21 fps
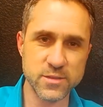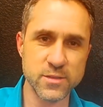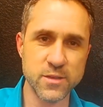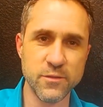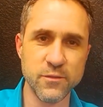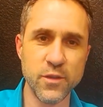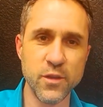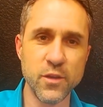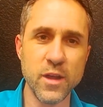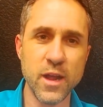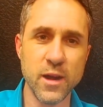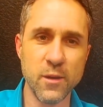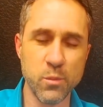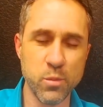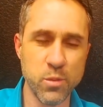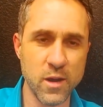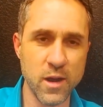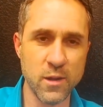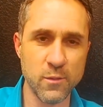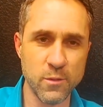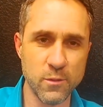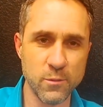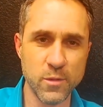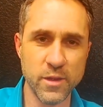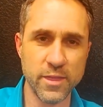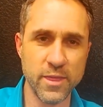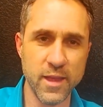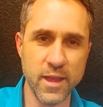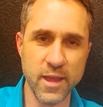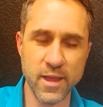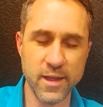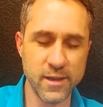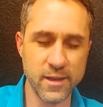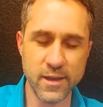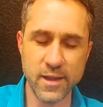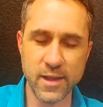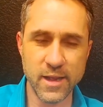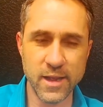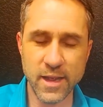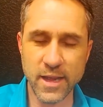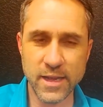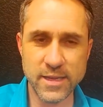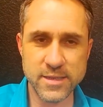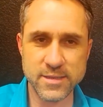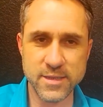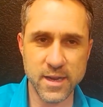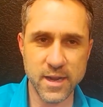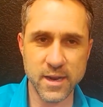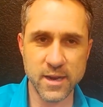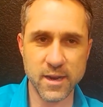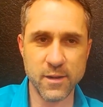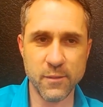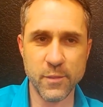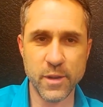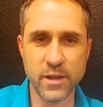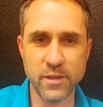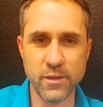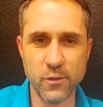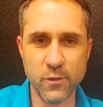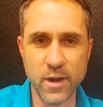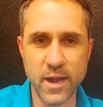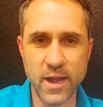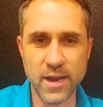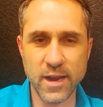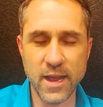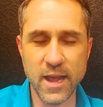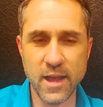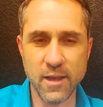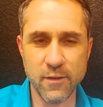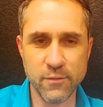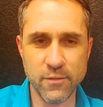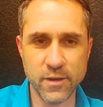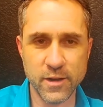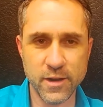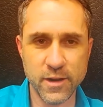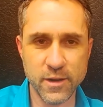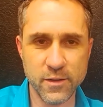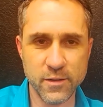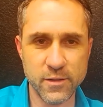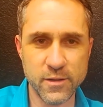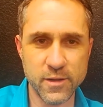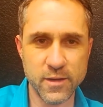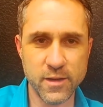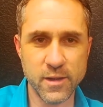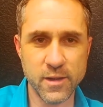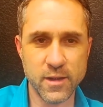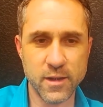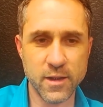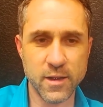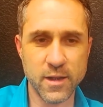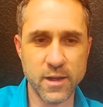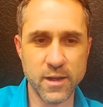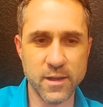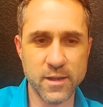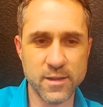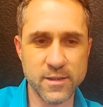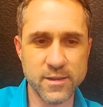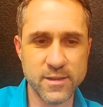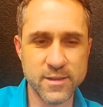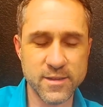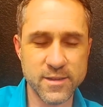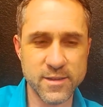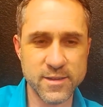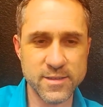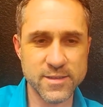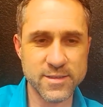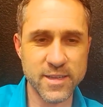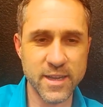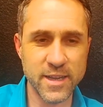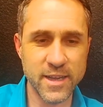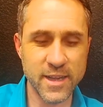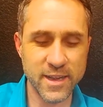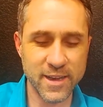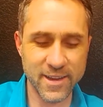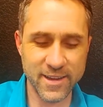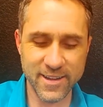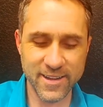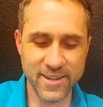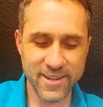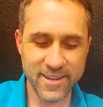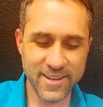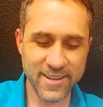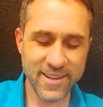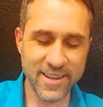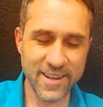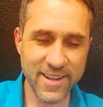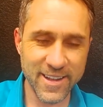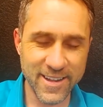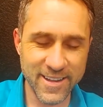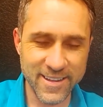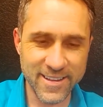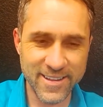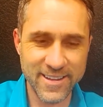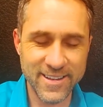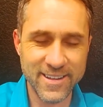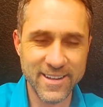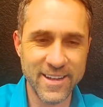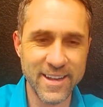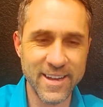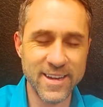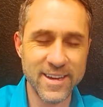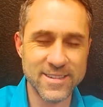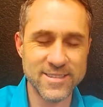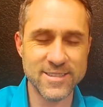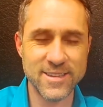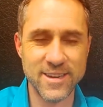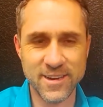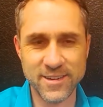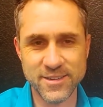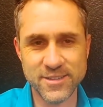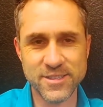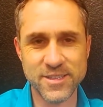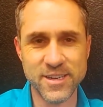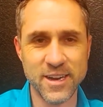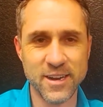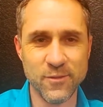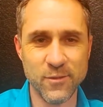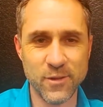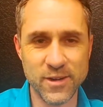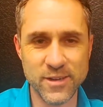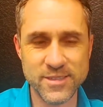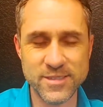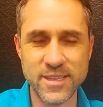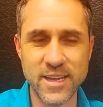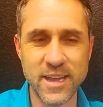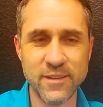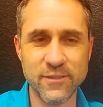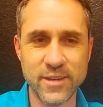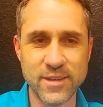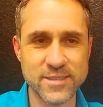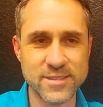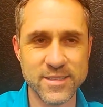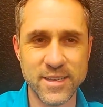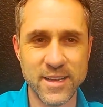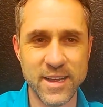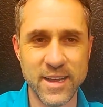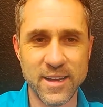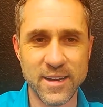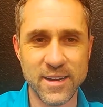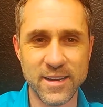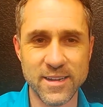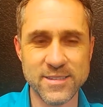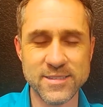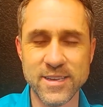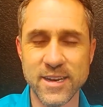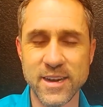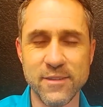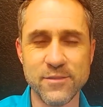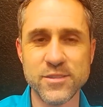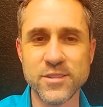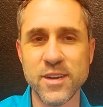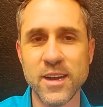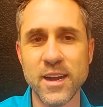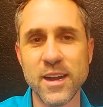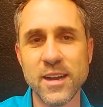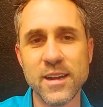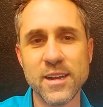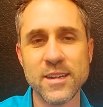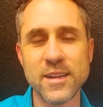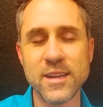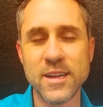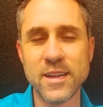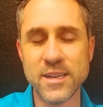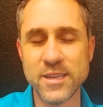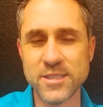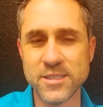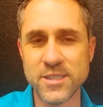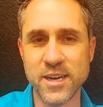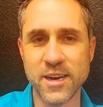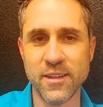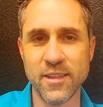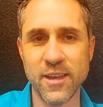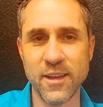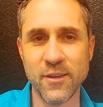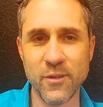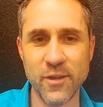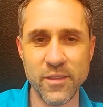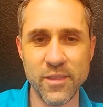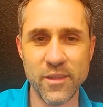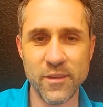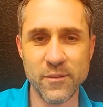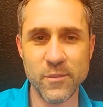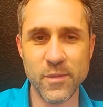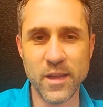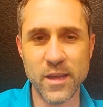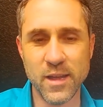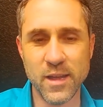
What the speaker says: So if you got a problem with that, he's not going to be the right guy for you, because he doesn't understand what a savings account is, and I've tried to share that with him.